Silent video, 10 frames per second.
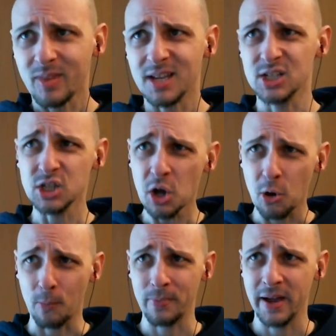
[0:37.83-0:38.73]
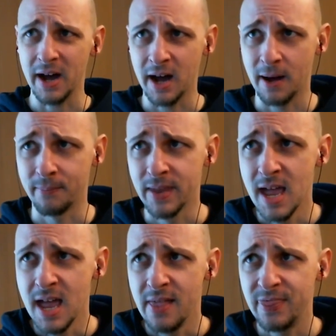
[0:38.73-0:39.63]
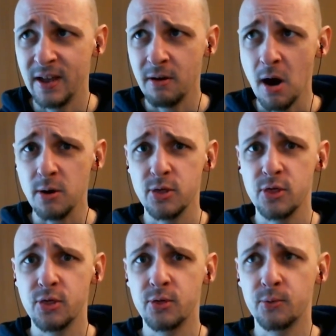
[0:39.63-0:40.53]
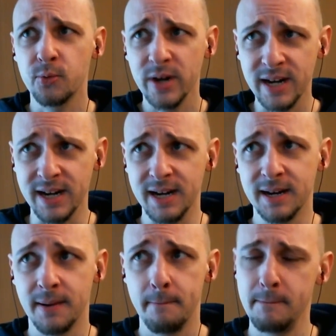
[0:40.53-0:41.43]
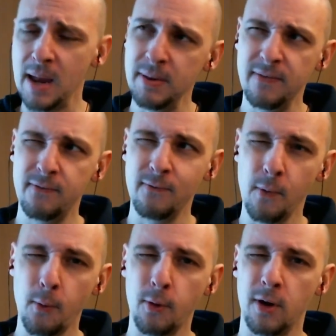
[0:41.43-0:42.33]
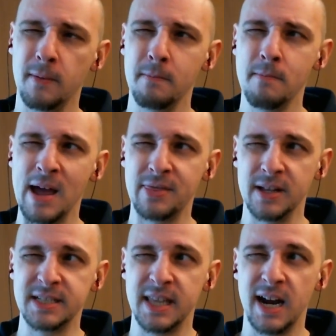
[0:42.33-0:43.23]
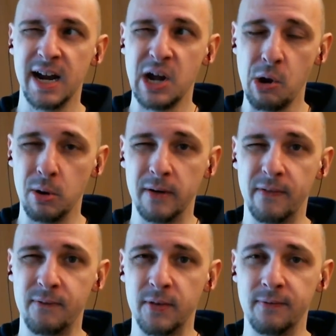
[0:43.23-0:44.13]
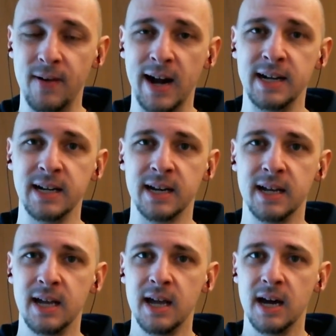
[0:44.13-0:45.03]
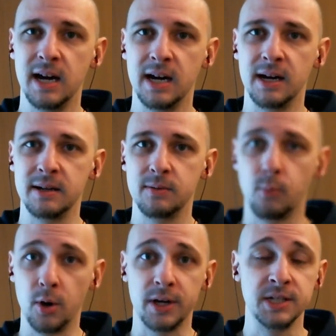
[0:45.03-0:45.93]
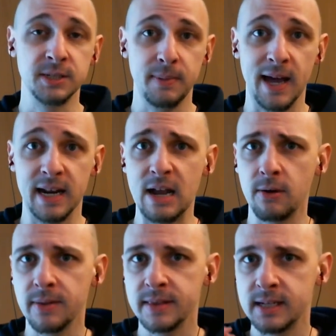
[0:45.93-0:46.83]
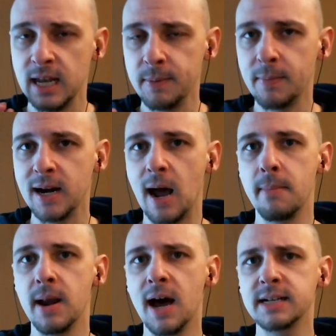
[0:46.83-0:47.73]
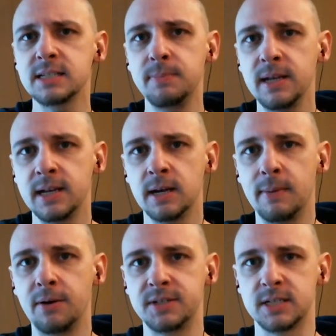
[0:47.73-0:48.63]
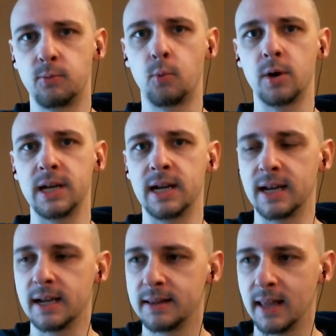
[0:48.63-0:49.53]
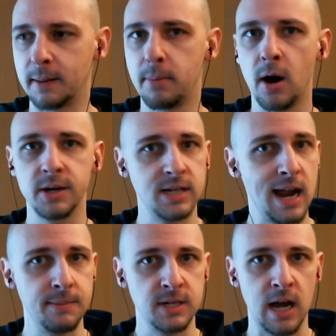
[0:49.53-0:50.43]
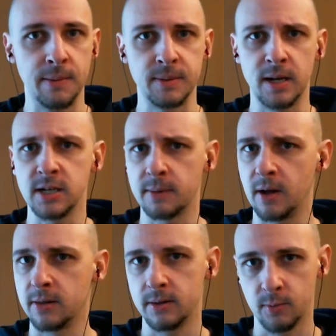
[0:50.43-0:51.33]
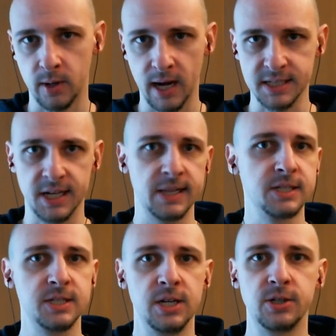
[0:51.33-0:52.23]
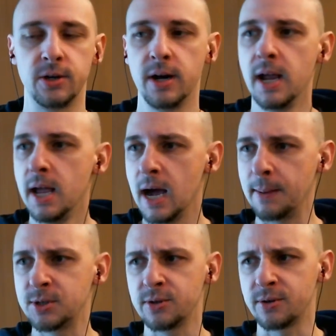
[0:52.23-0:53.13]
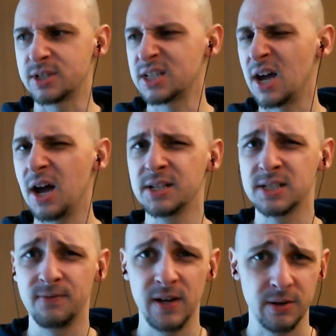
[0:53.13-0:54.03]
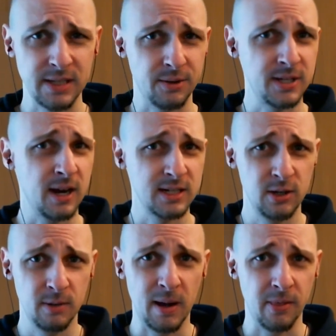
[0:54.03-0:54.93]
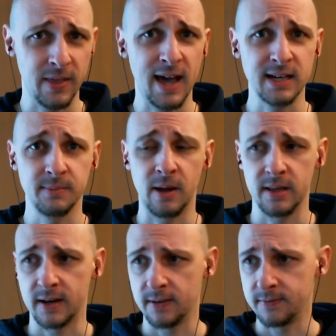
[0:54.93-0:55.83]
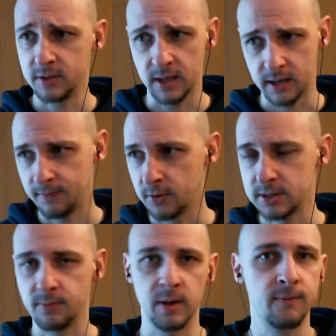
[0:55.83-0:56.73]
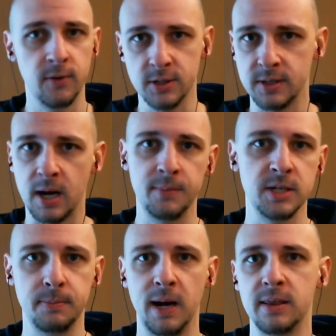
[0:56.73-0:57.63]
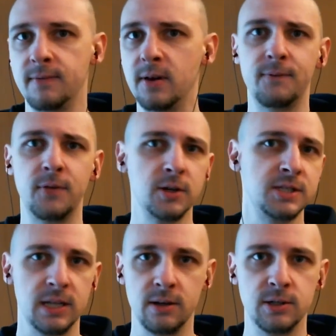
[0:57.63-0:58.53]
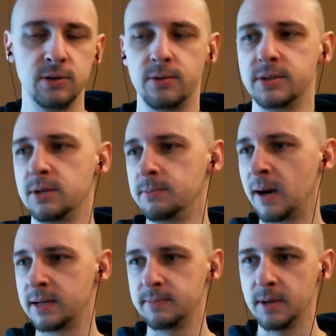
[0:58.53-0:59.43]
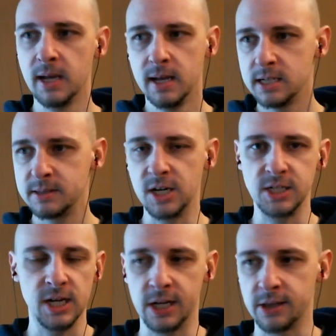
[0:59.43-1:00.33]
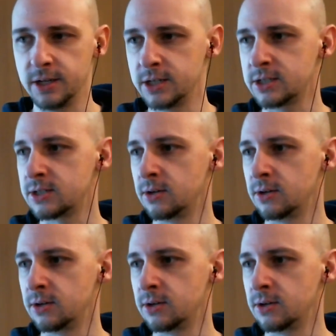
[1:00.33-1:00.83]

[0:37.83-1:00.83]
So there are three, maybe four methods that I know of for finding work in Japan. And now keep in mind, I'm not speaking about just working like part-time jobs. I'm not talking about working as an English teacher. I'm sure there's tons of videos that'll talk to you about that, about like if like when you first come to Japan, the very first thing you do is you might teach English